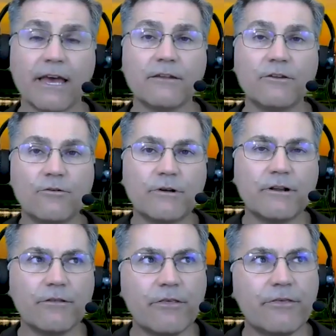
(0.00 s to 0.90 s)
And
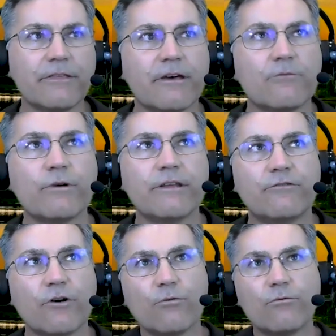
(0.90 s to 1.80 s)
another thing that we
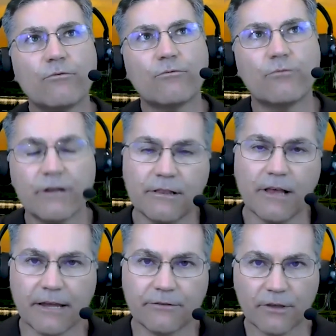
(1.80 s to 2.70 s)
don't
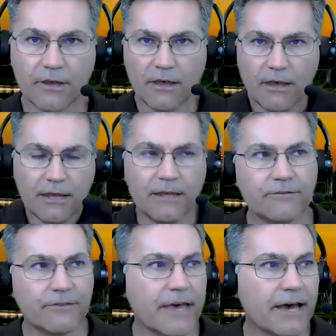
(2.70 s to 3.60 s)
realize
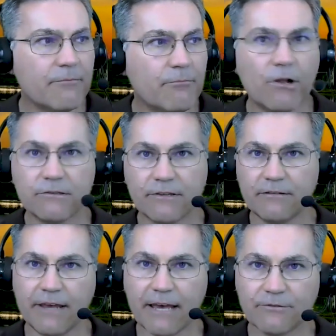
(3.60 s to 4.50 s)
is that
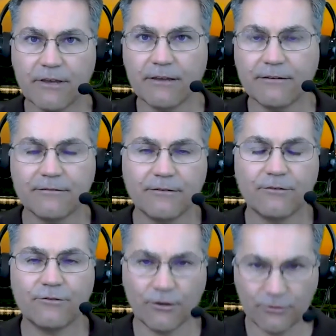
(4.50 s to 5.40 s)
multitasking
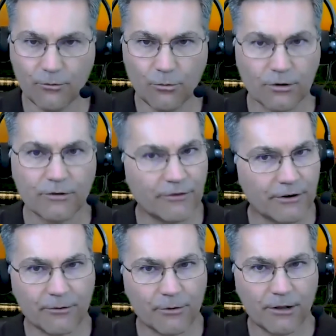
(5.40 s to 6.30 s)
doesn't work
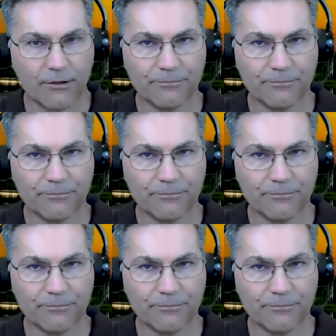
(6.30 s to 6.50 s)
very well.